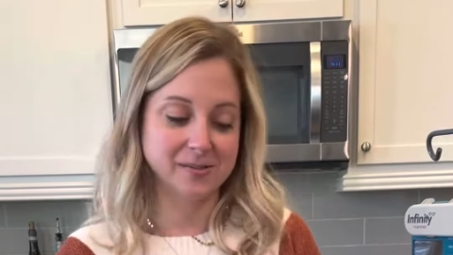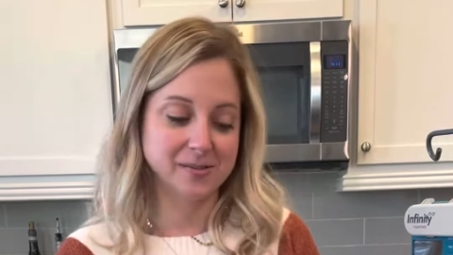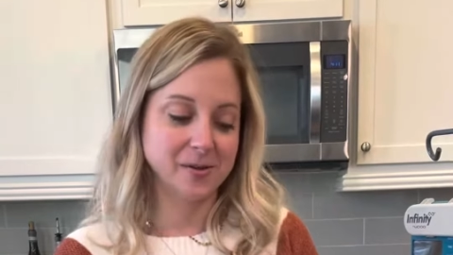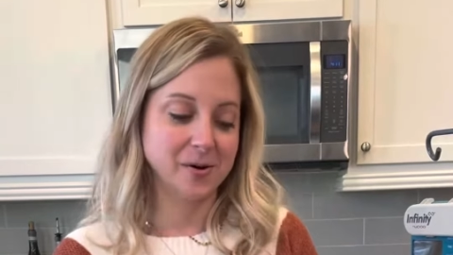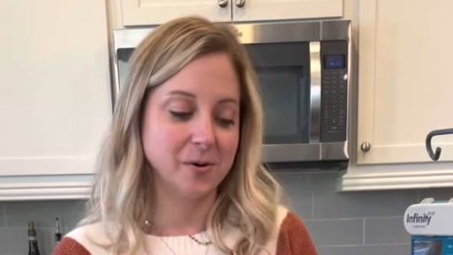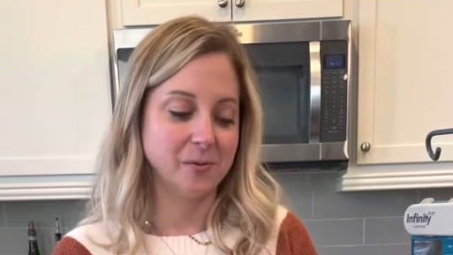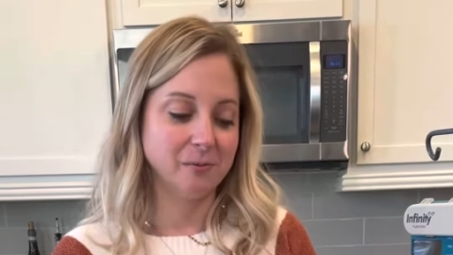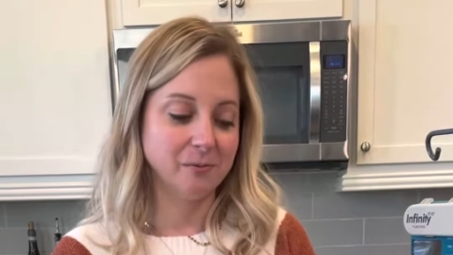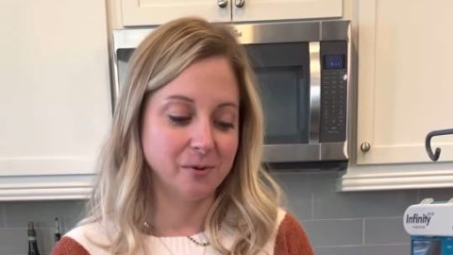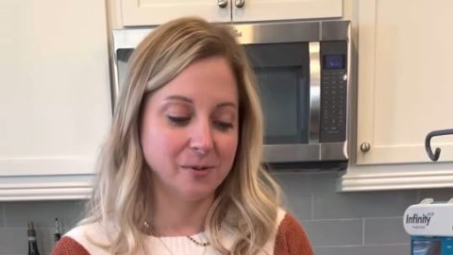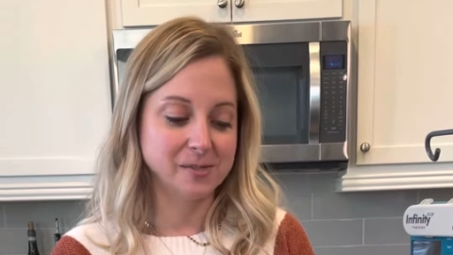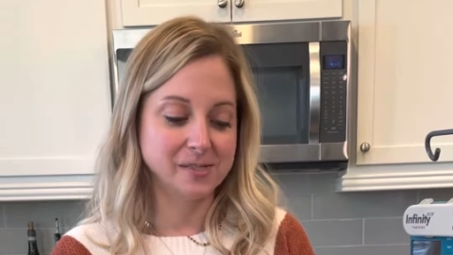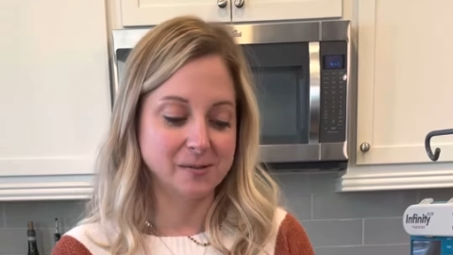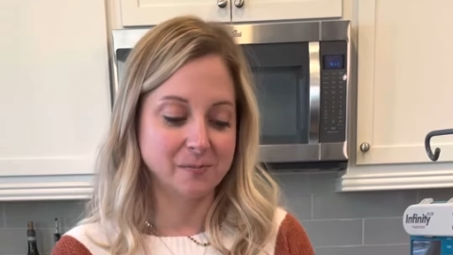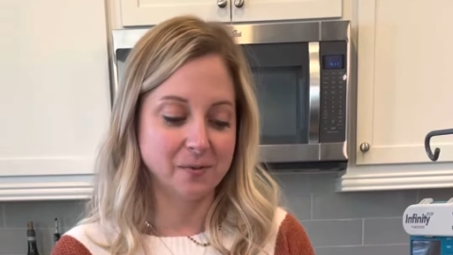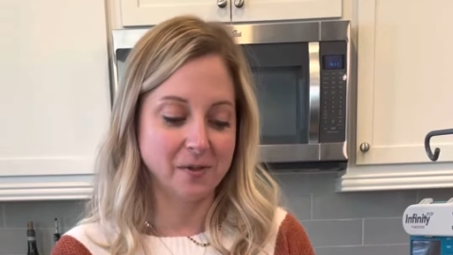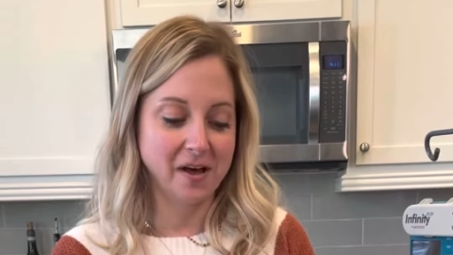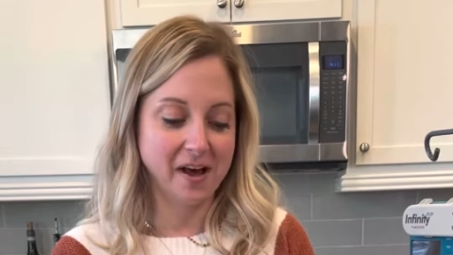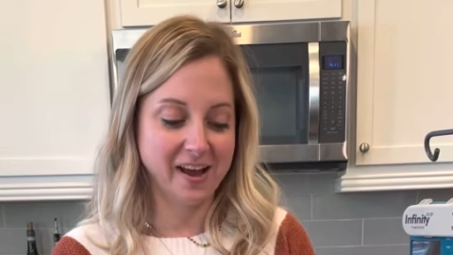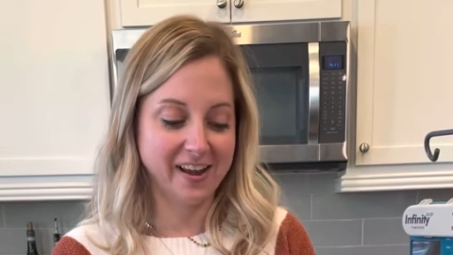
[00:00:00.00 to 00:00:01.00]
So we'll
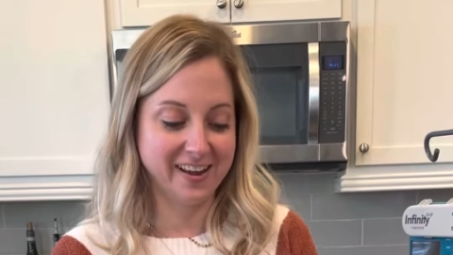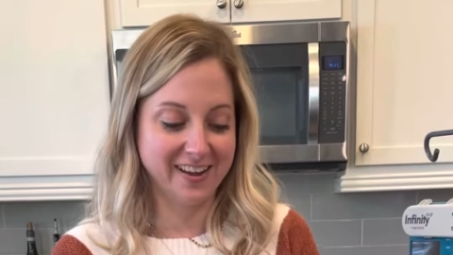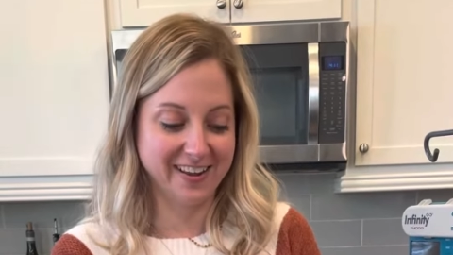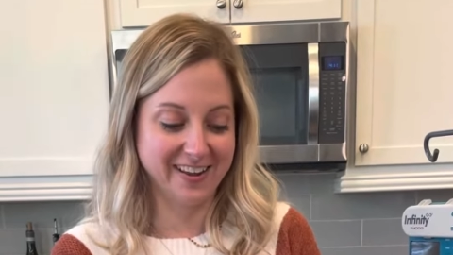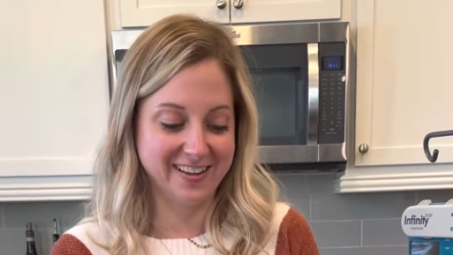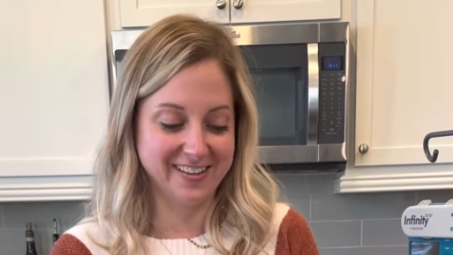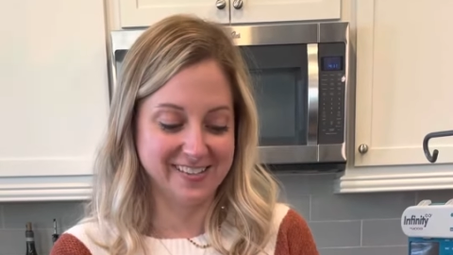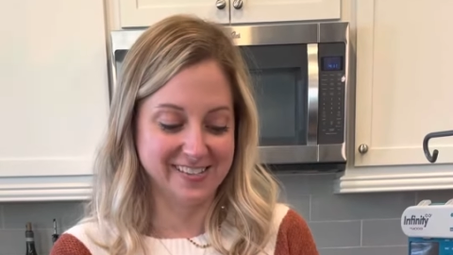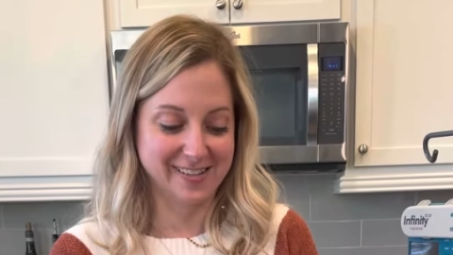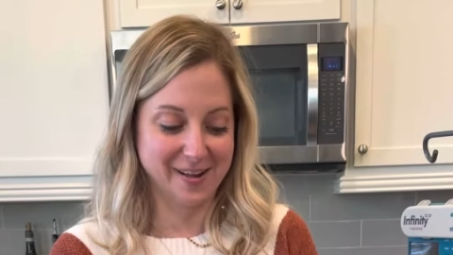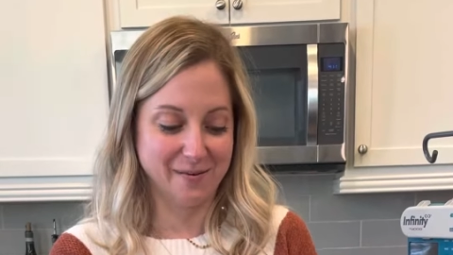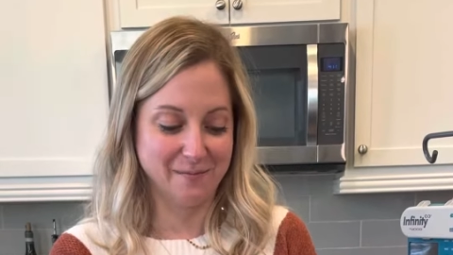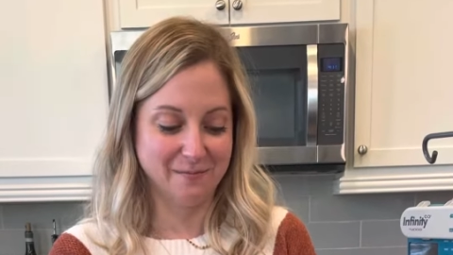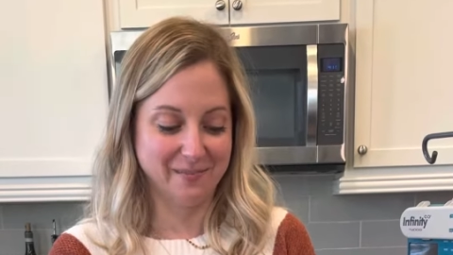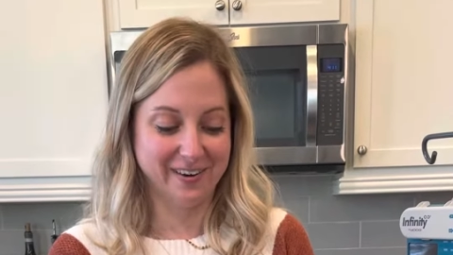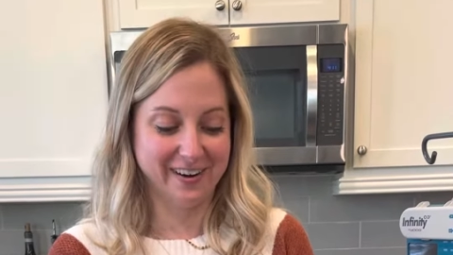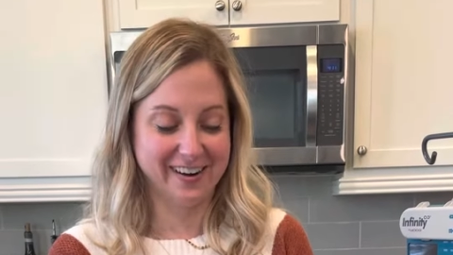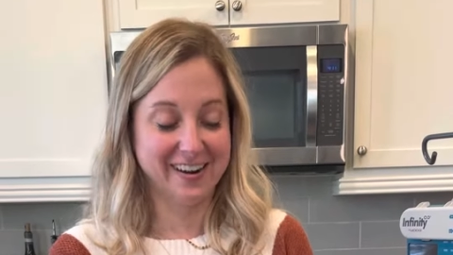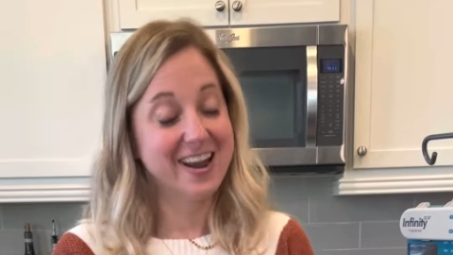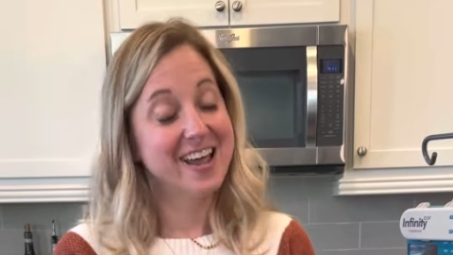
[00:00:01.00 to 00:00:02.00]
supply
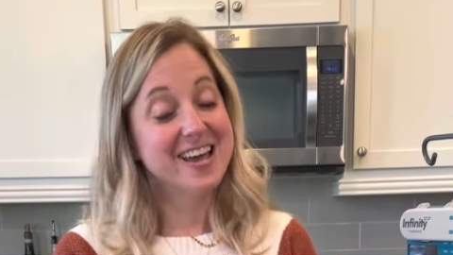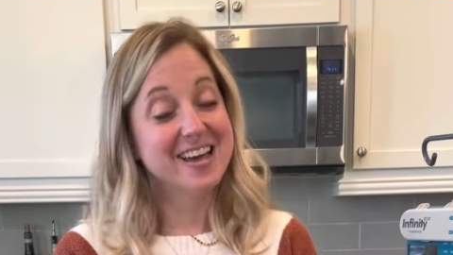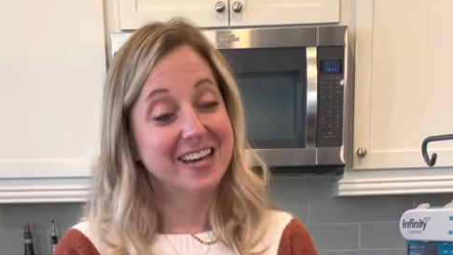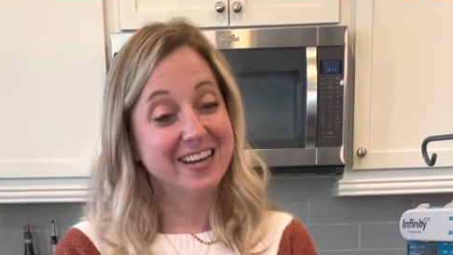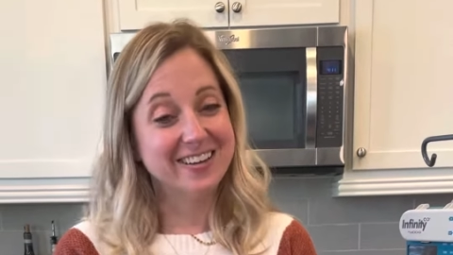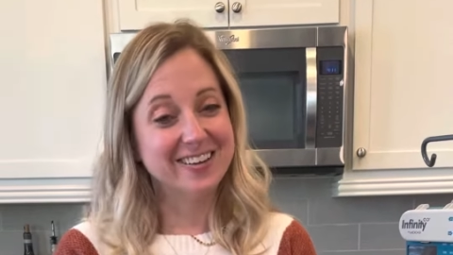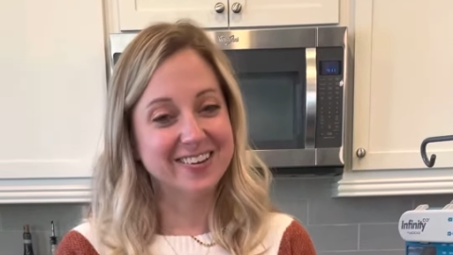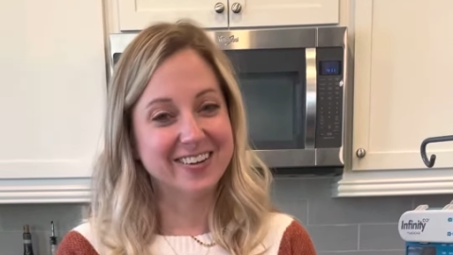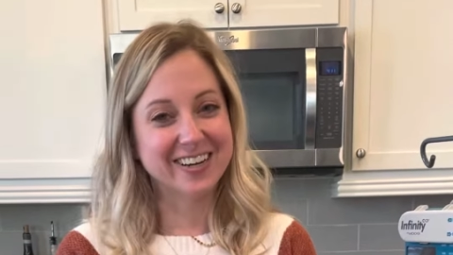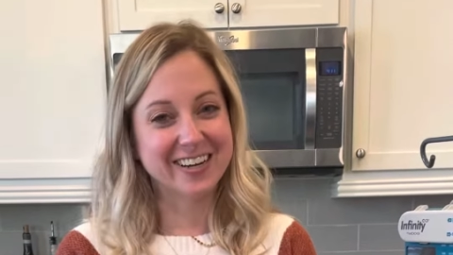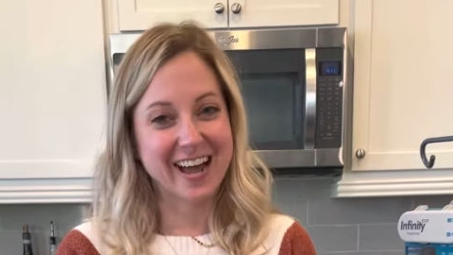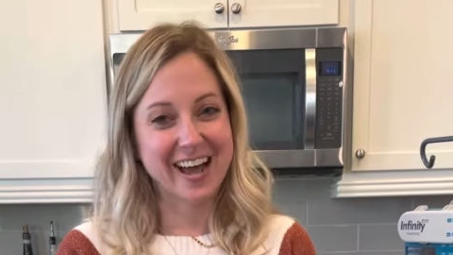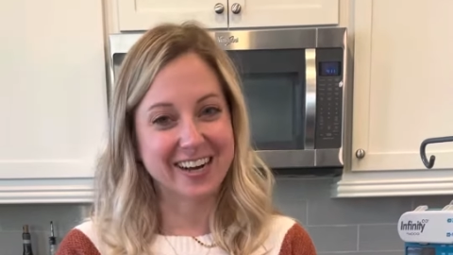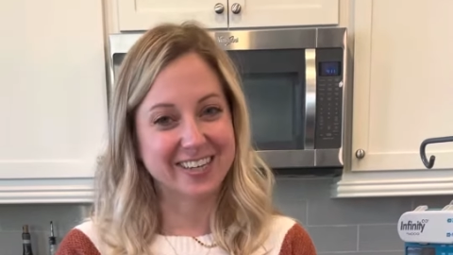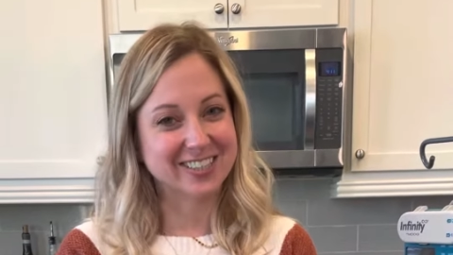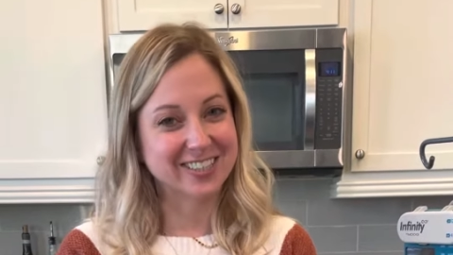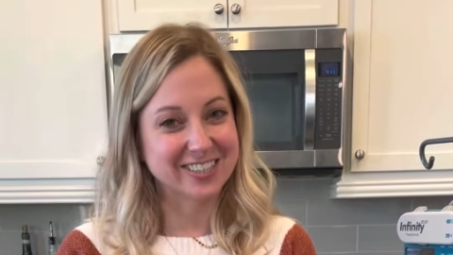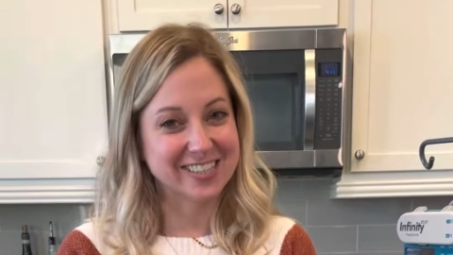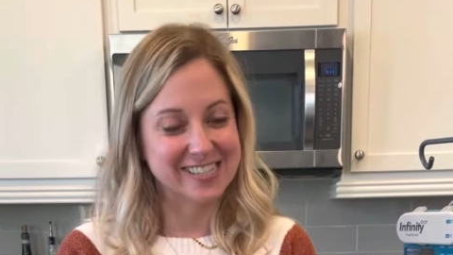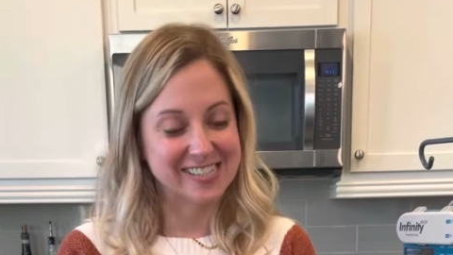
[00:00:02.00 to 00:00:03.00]
somewhere you can
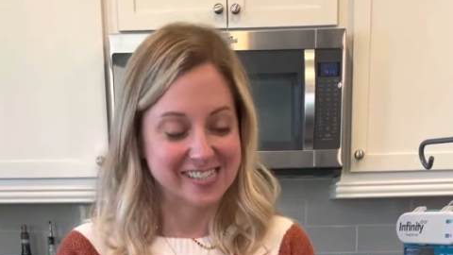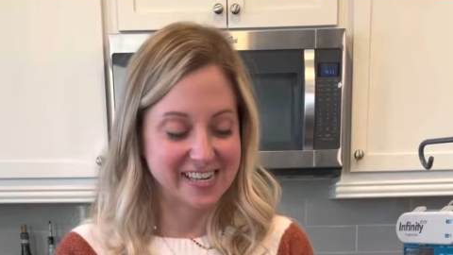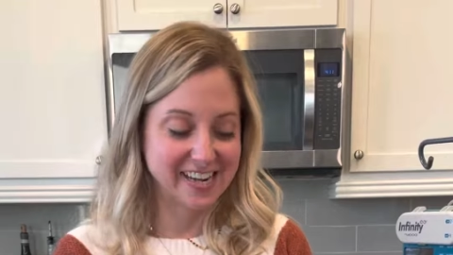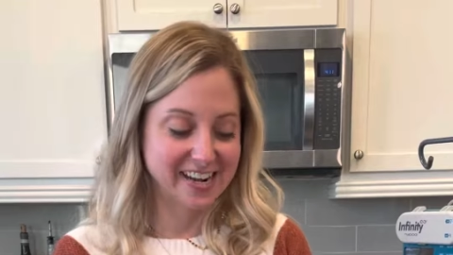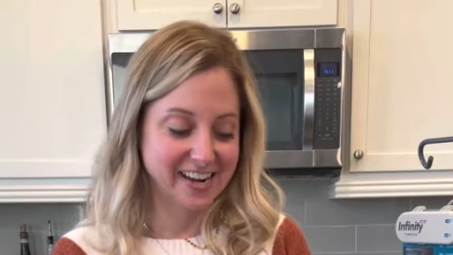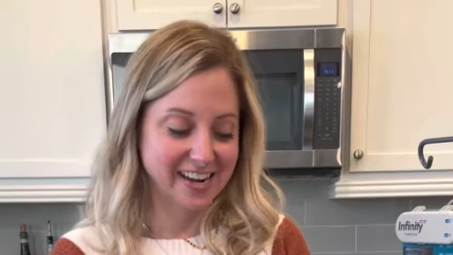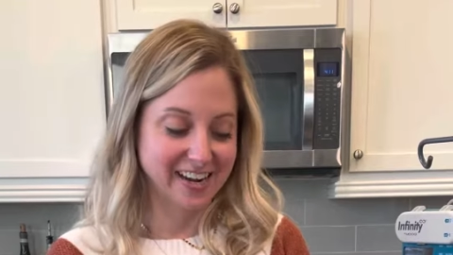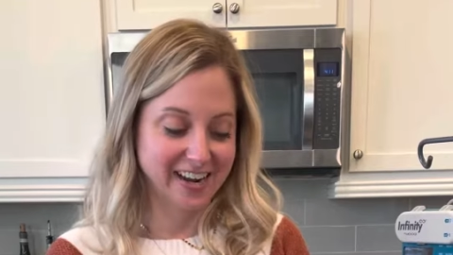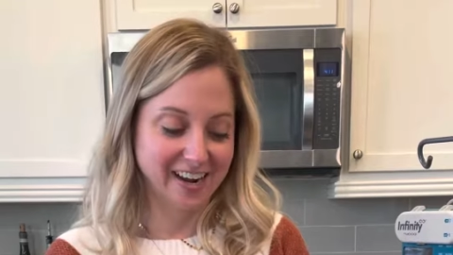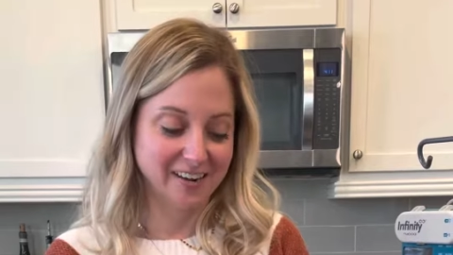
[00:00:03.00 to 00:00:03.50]
actually see.